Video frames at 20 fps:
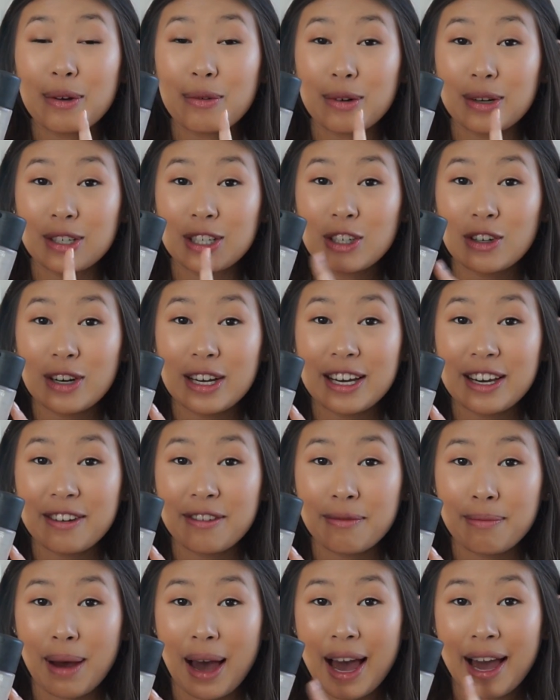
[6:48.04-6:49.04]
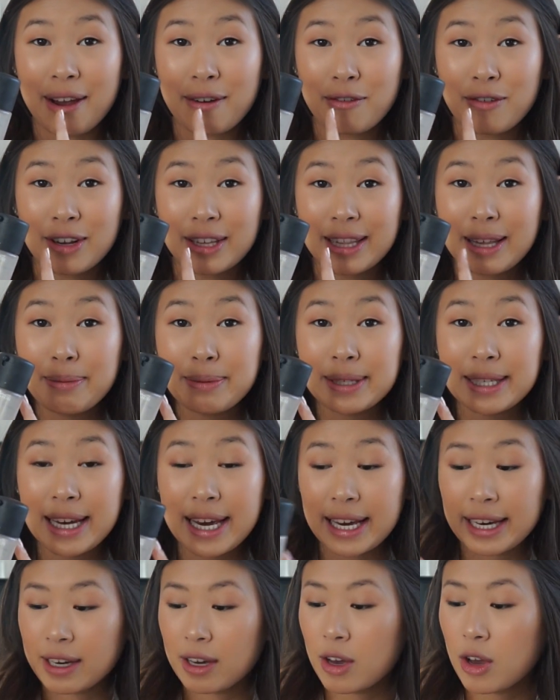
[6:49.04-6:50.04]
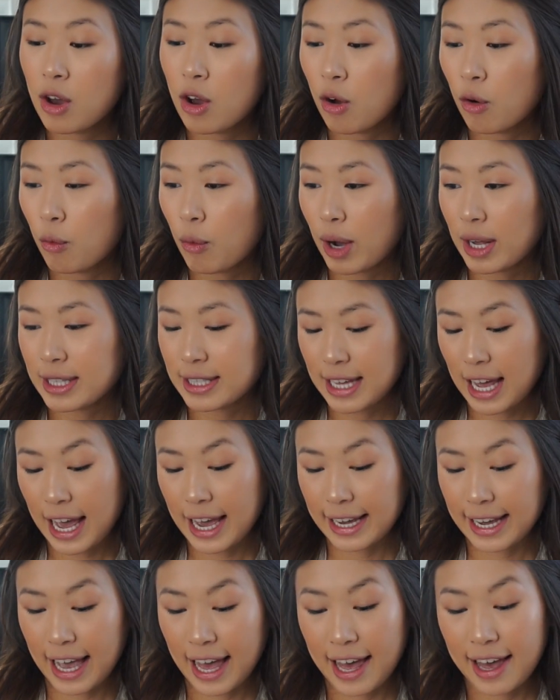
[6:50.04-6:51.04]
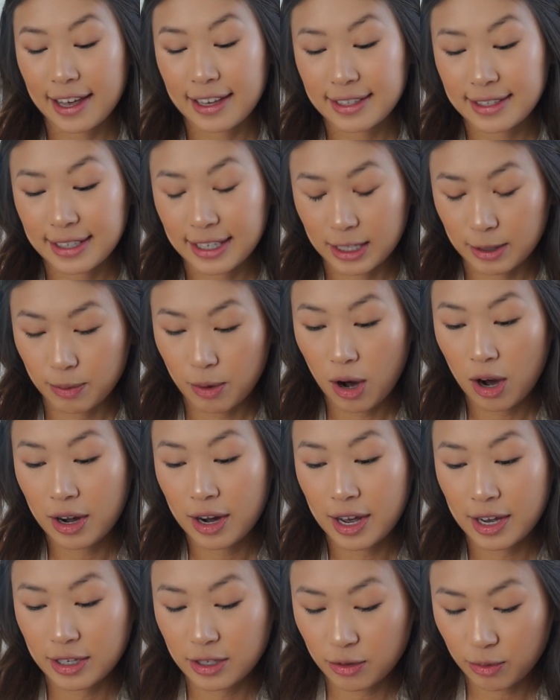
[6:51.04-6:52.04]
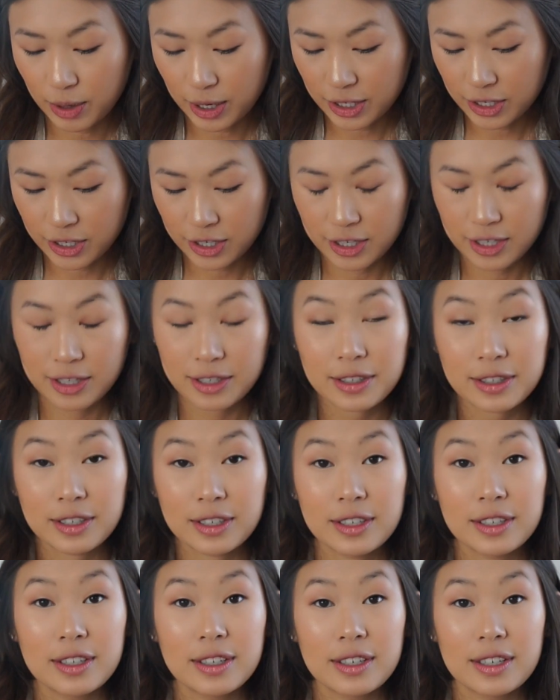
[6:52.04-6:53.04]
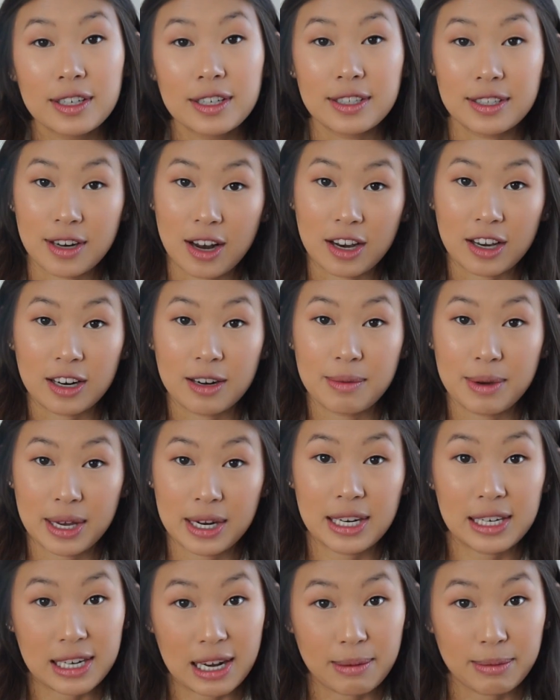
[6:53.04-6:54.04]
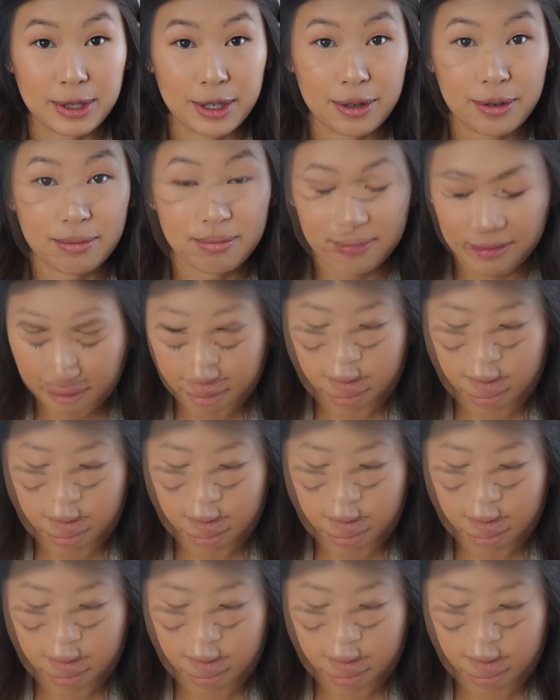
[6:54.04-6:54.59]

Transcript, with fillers: retrieve my free lipstick once I get 6 products, which is not going to be anytime soon.